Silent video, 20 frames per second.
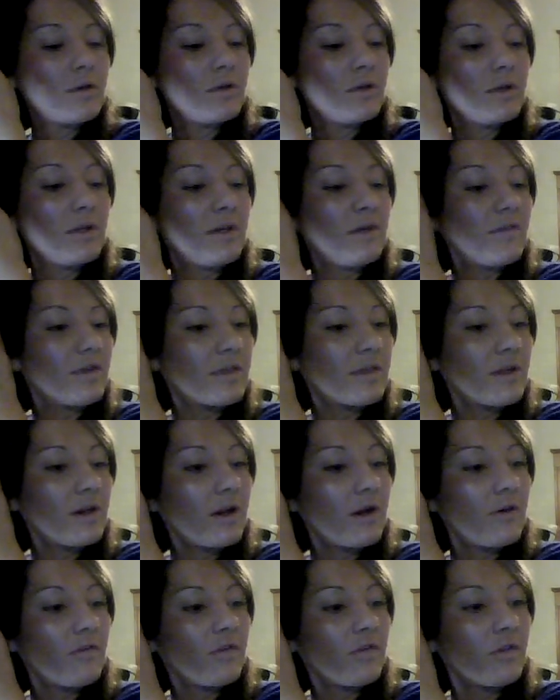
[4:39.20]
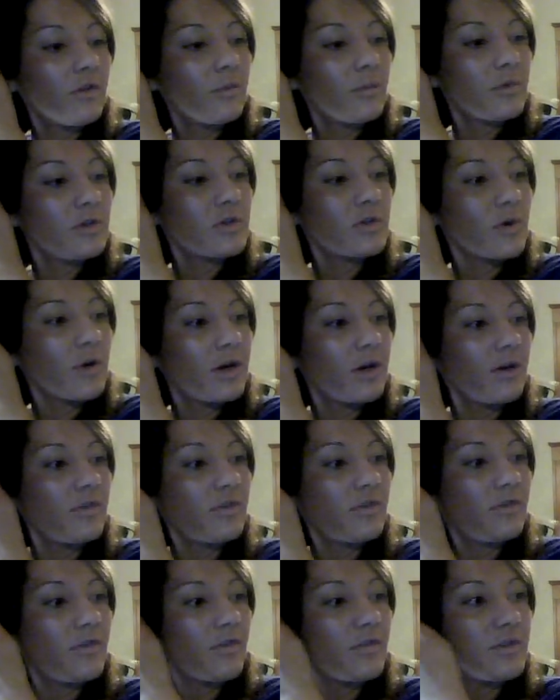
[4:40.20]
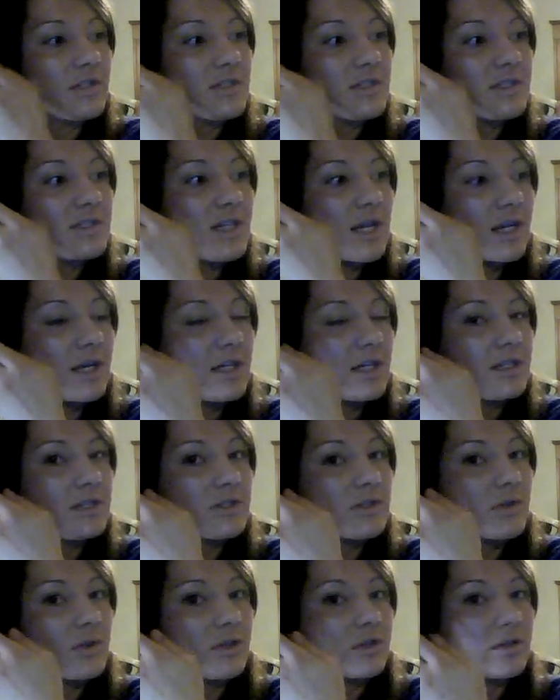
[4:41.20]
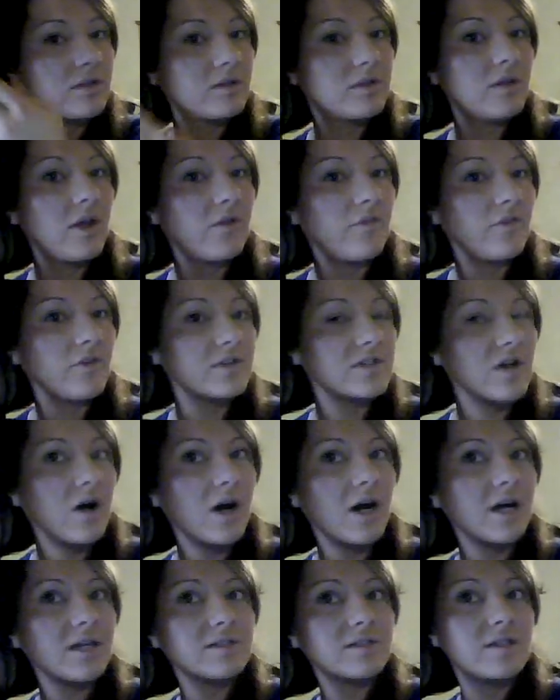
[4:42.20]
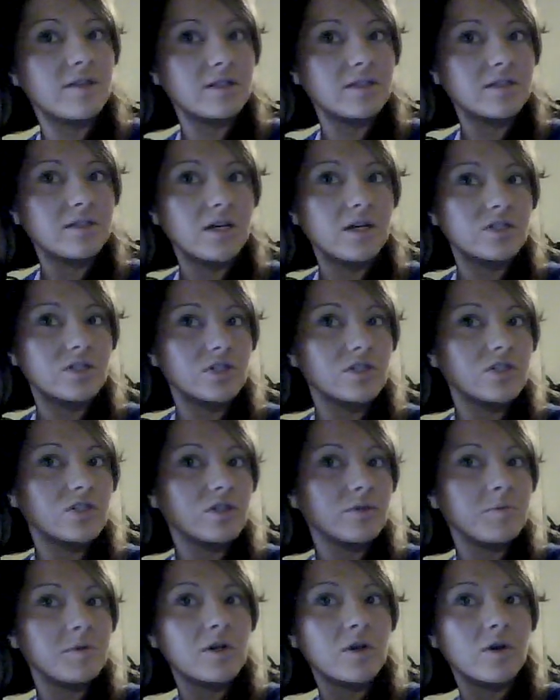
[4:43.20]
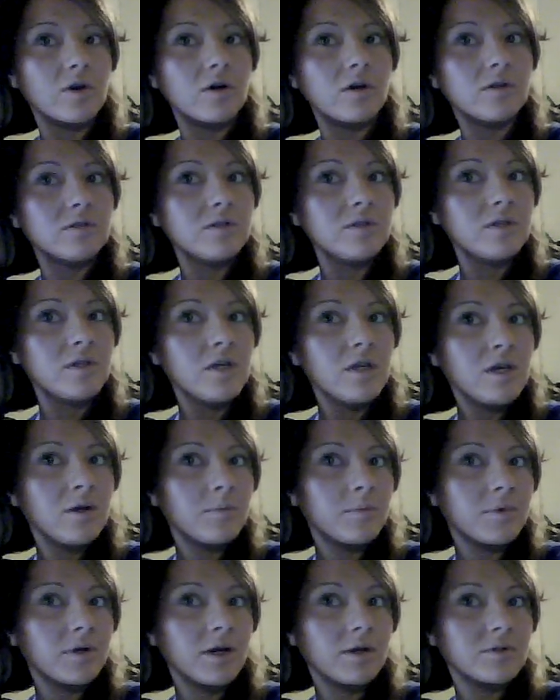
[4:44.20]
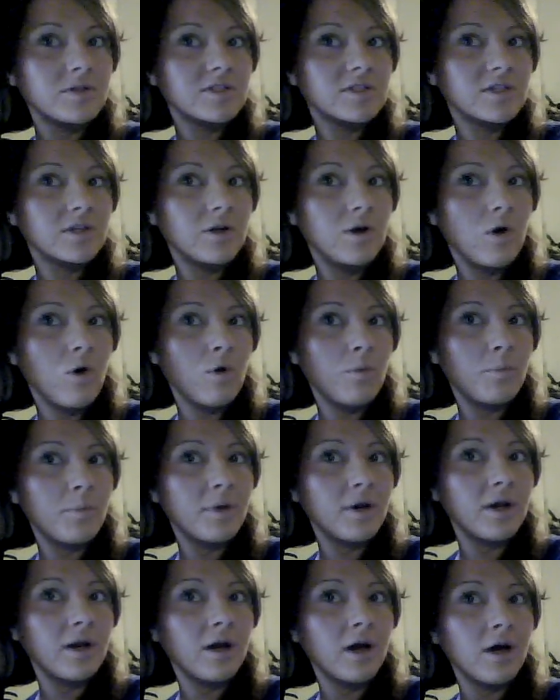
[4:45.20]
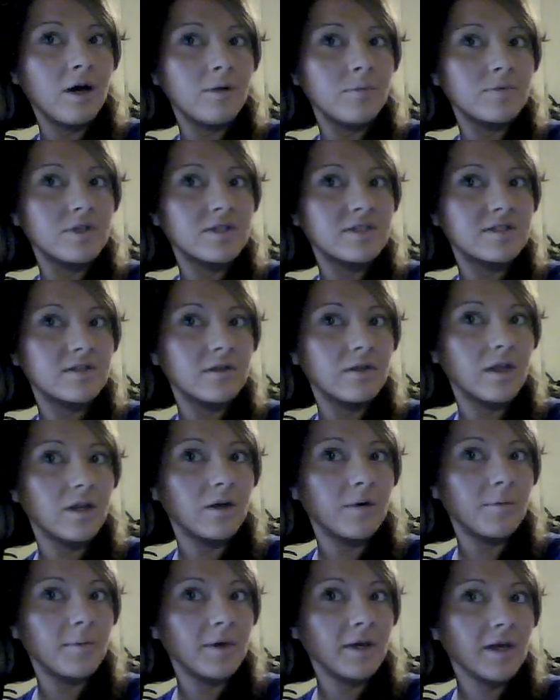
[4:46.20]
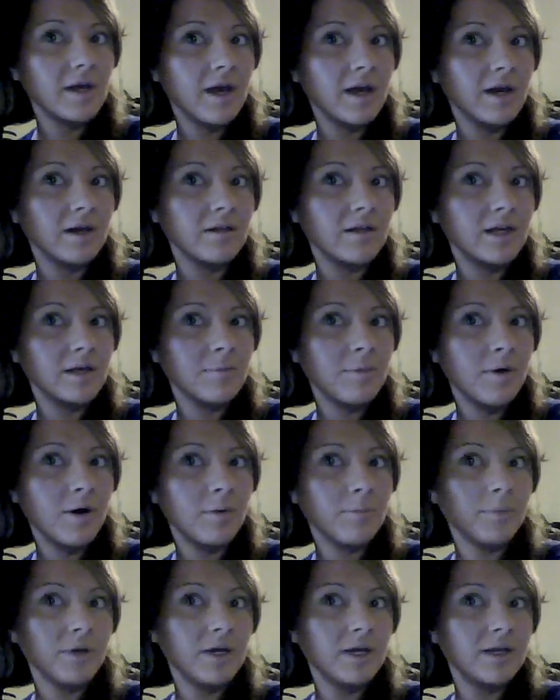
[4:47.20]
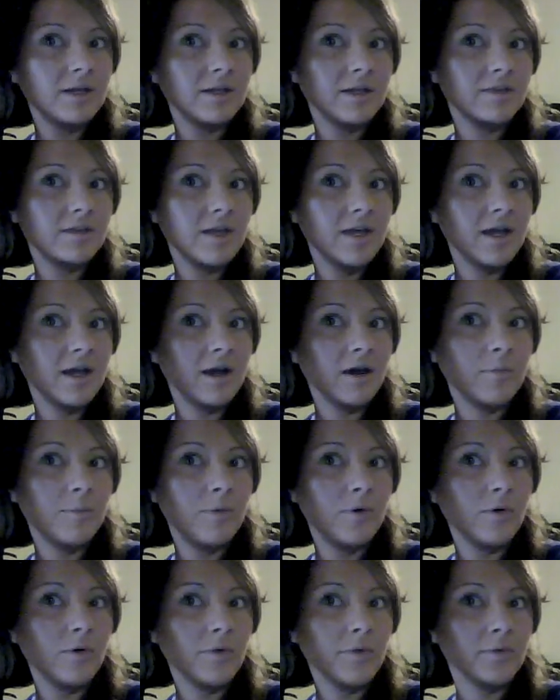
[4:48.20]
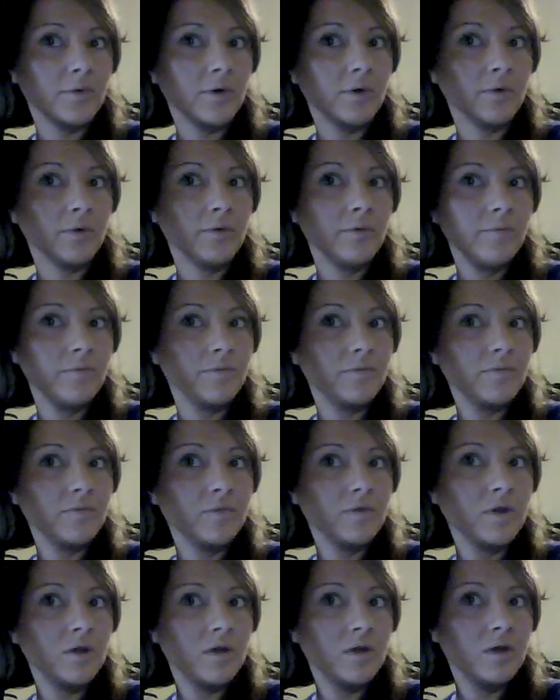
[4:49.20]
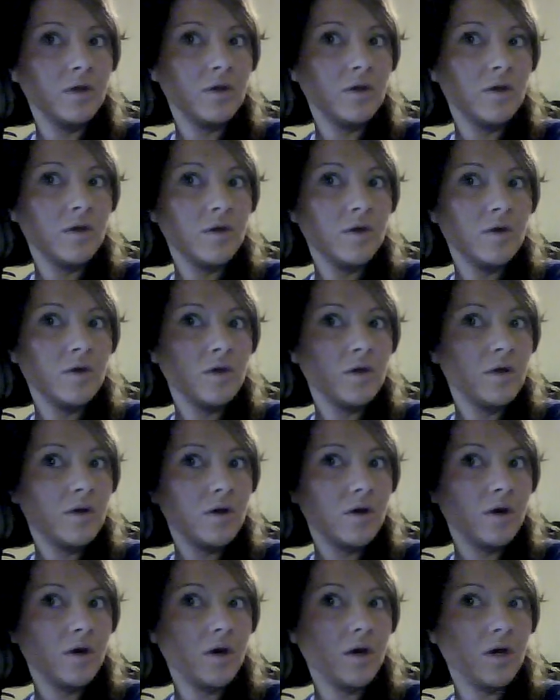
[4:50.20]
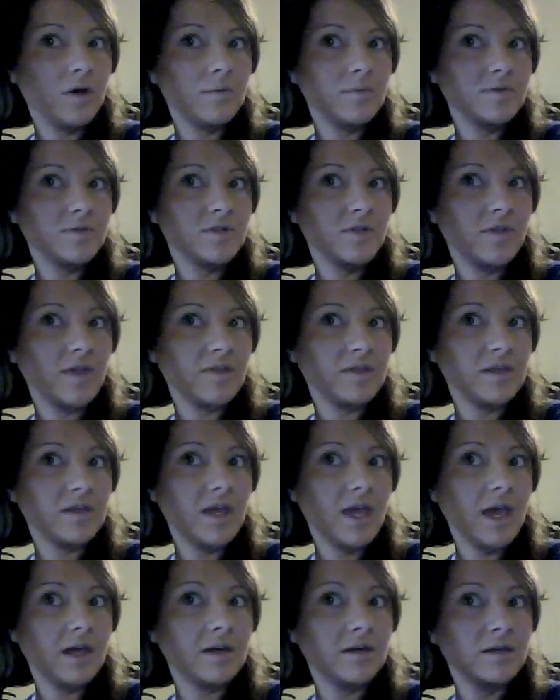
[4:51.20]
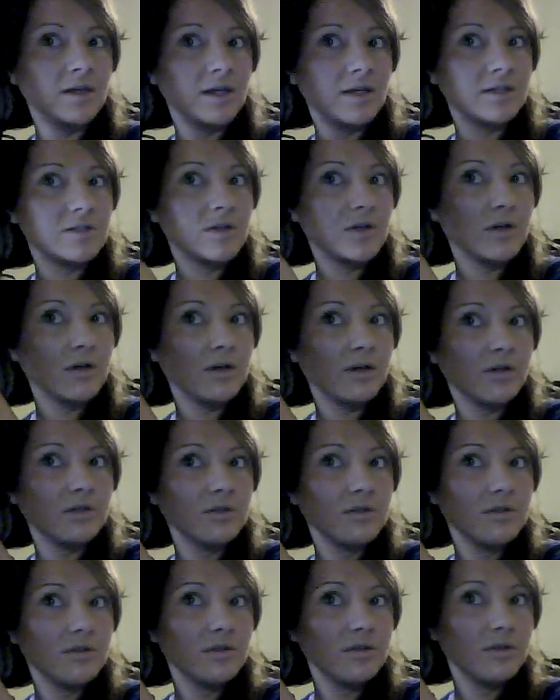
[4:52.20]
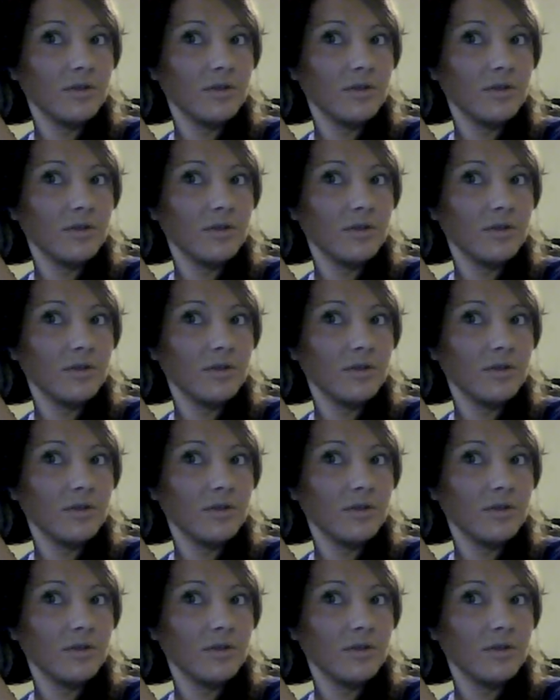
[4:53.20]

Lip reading: leave it there for the majority of the 15 seconds, or if it's hot to the touch, it should be curled. But now I'm just going to open it up just a little bit, kind of like pump it and let the hair pull through so that the end gets curled.